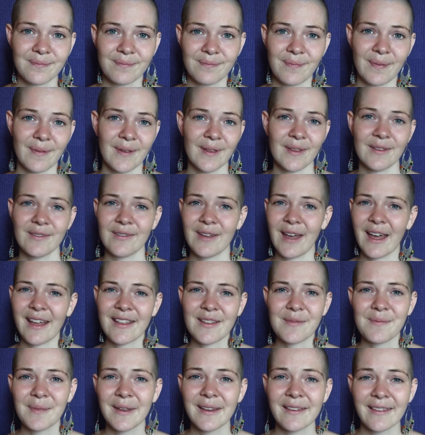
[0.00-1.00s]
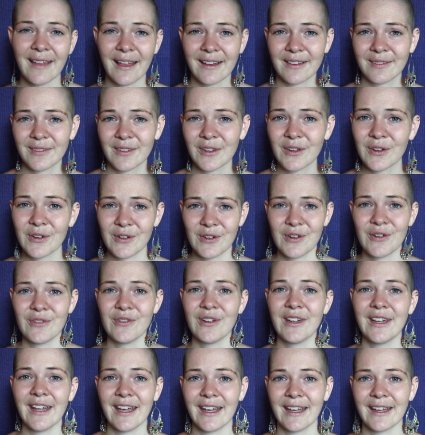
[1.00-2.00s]
that good of
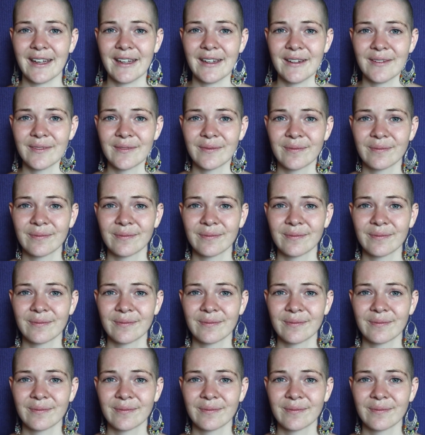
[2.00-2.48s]
a day,